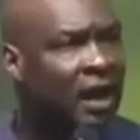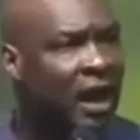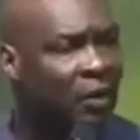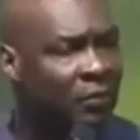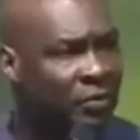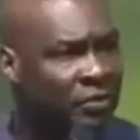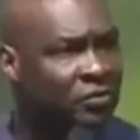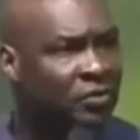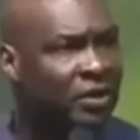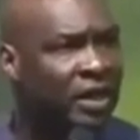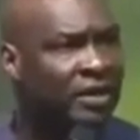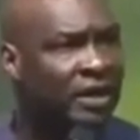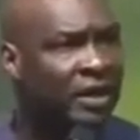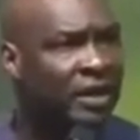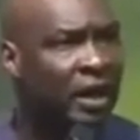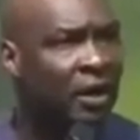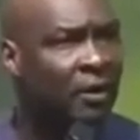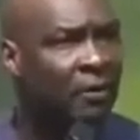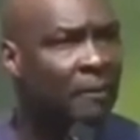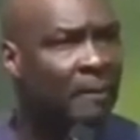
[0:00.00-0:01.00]
Are we together
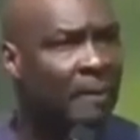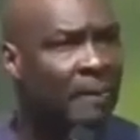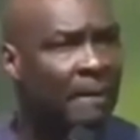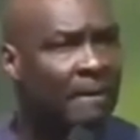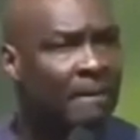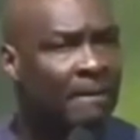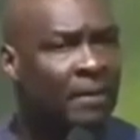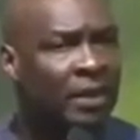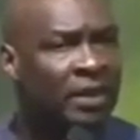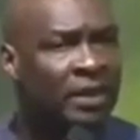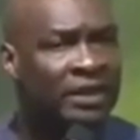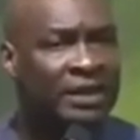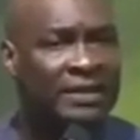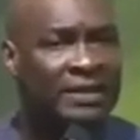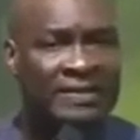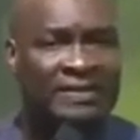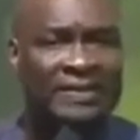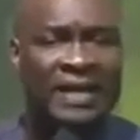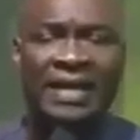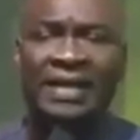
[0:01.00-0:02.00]
now?
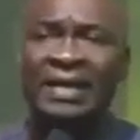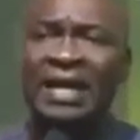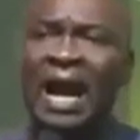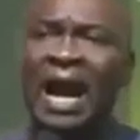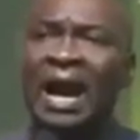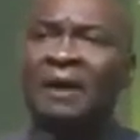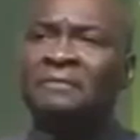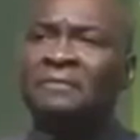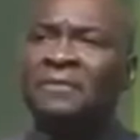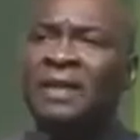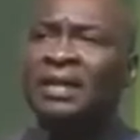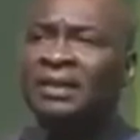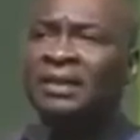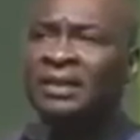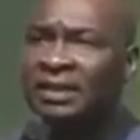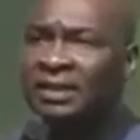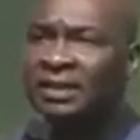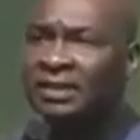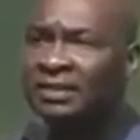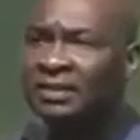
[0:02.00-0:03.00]
He's saying, after
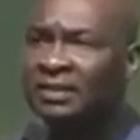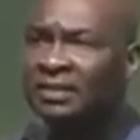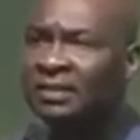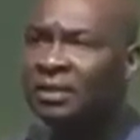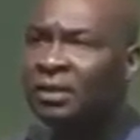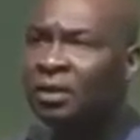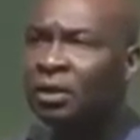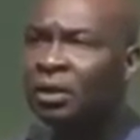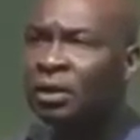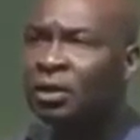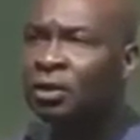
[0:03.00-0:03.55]
this,